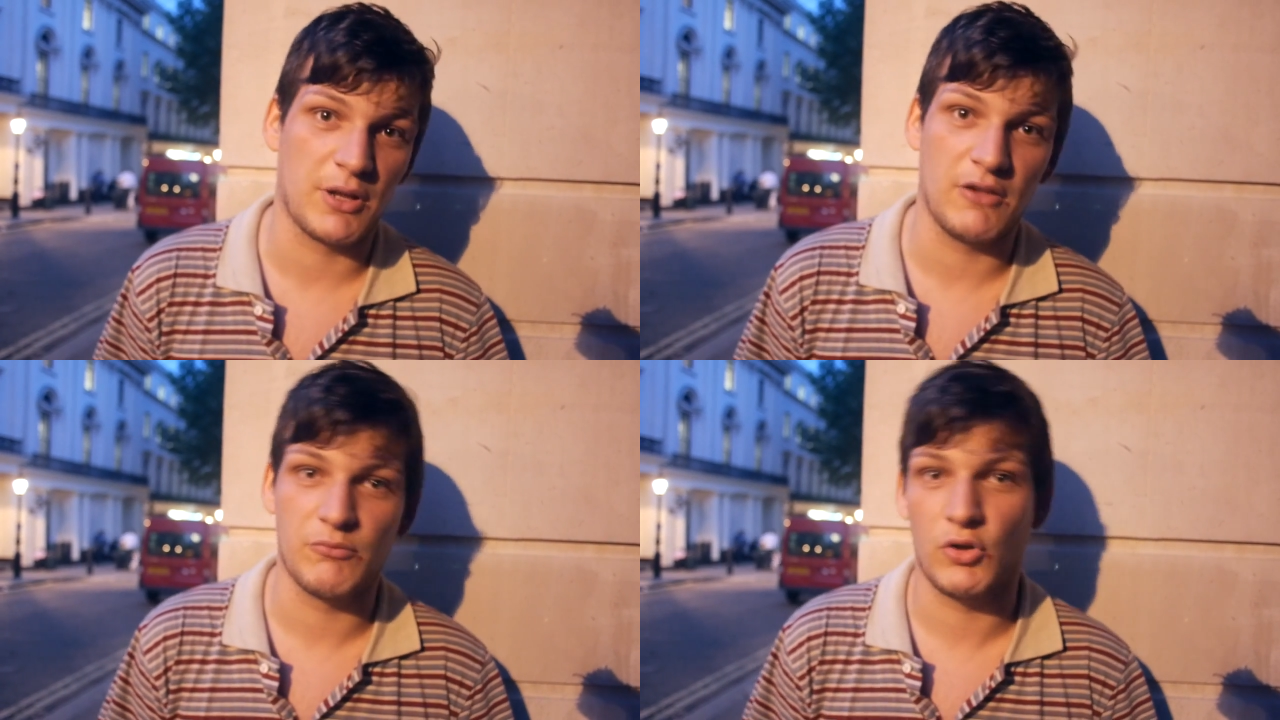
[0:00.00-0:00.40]

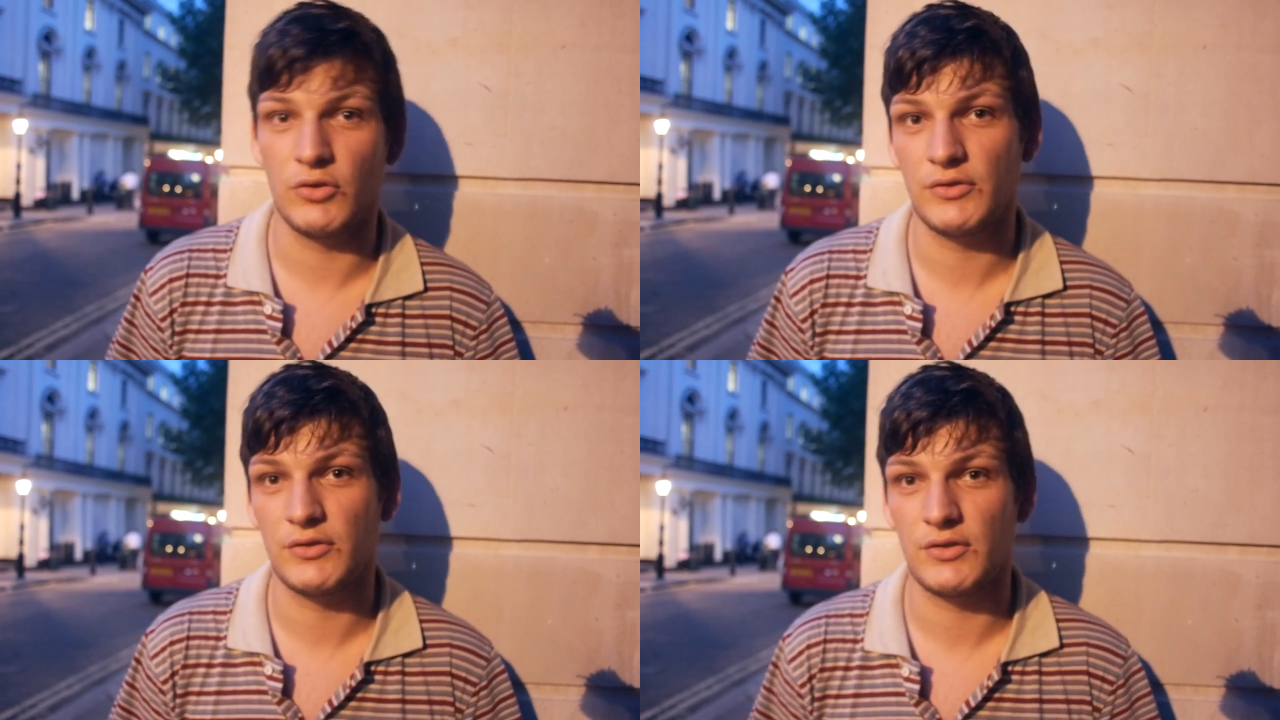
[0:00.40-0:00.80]
12
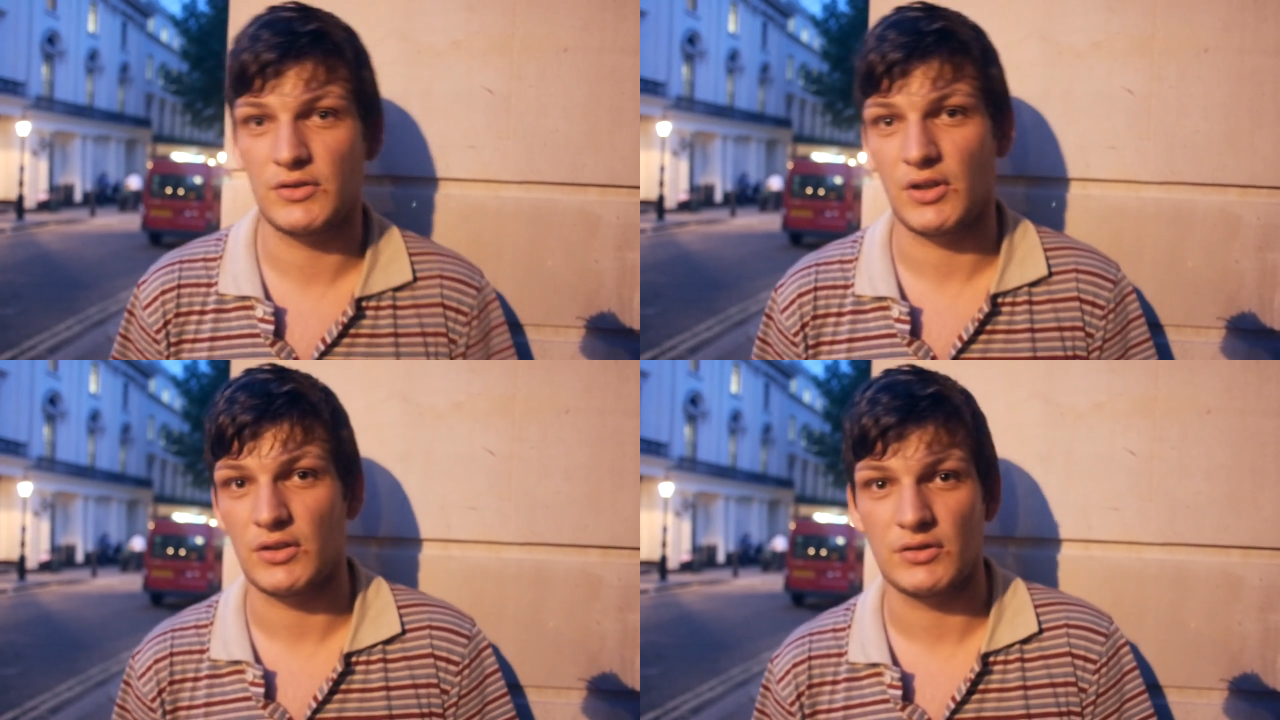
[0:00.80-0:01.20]

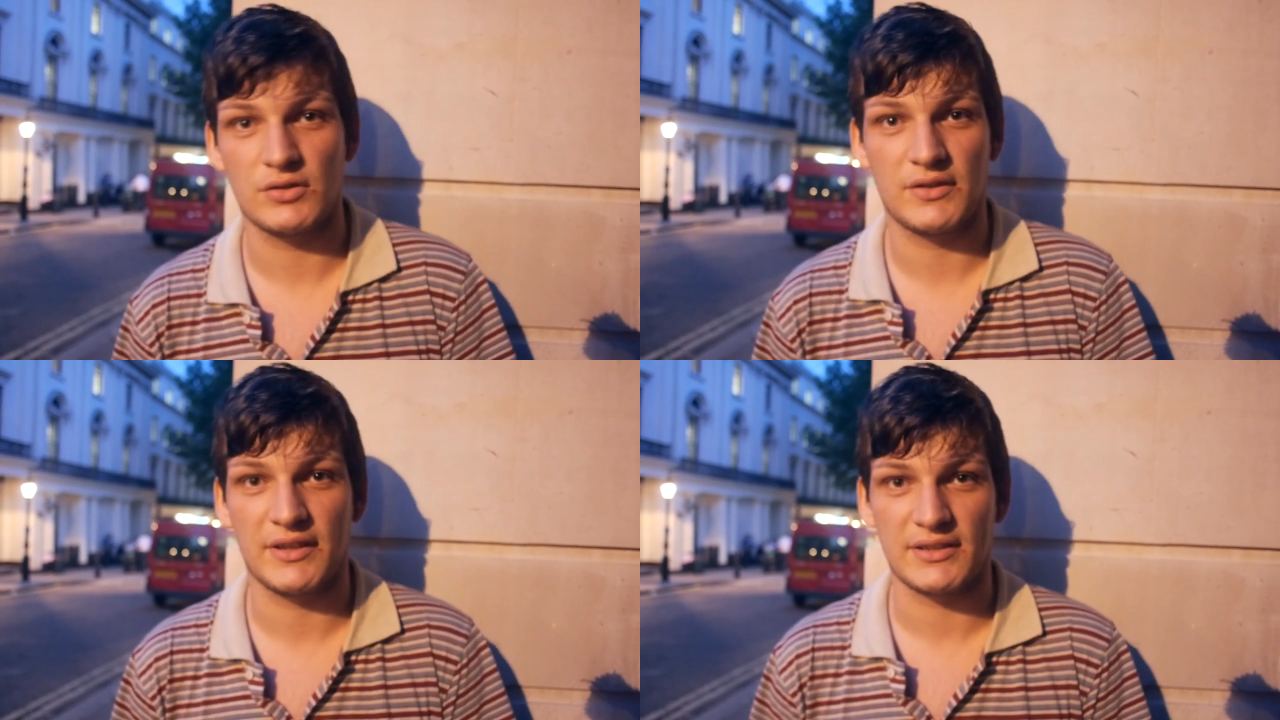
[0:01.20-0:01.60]
months
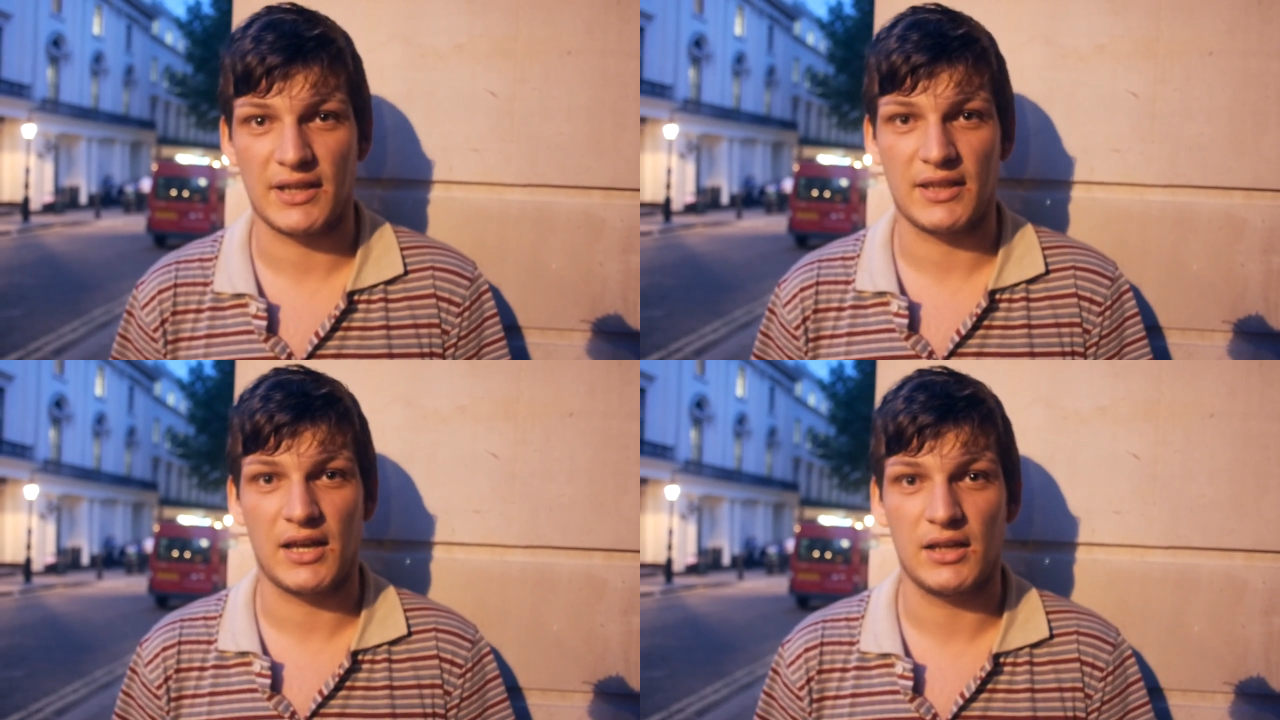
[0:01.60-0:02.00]
and things
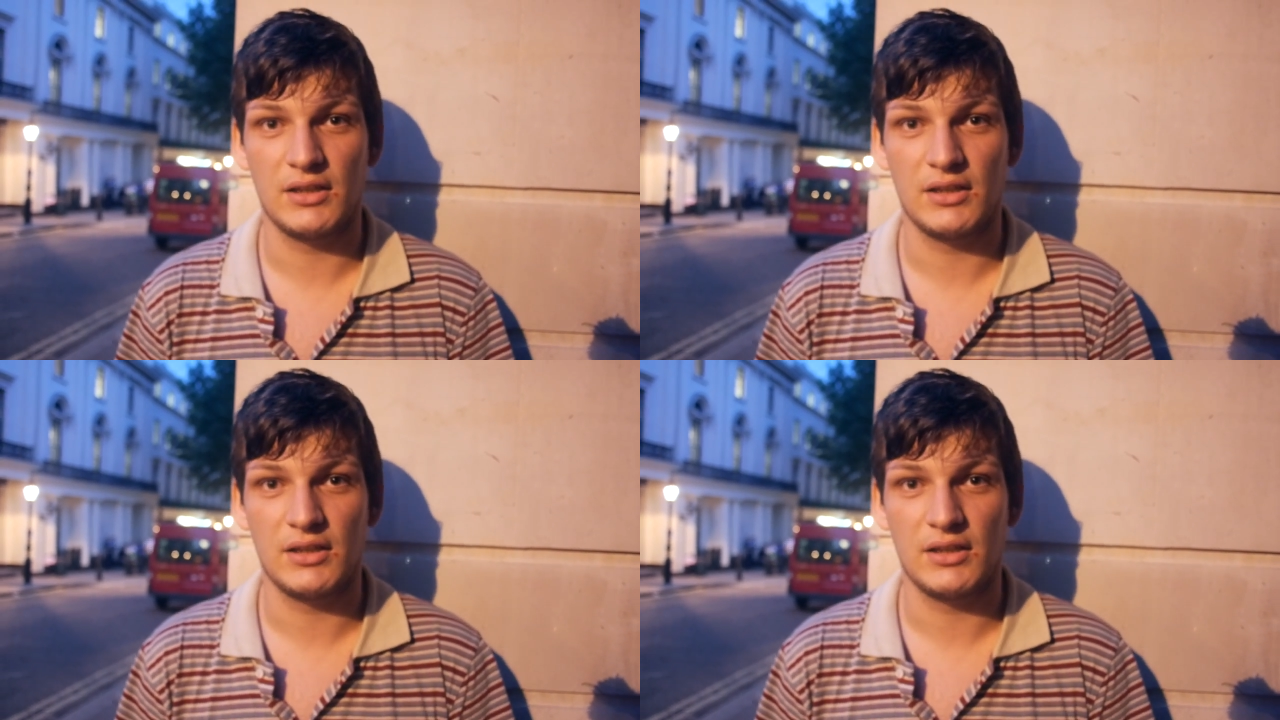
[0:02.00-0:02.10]
like that.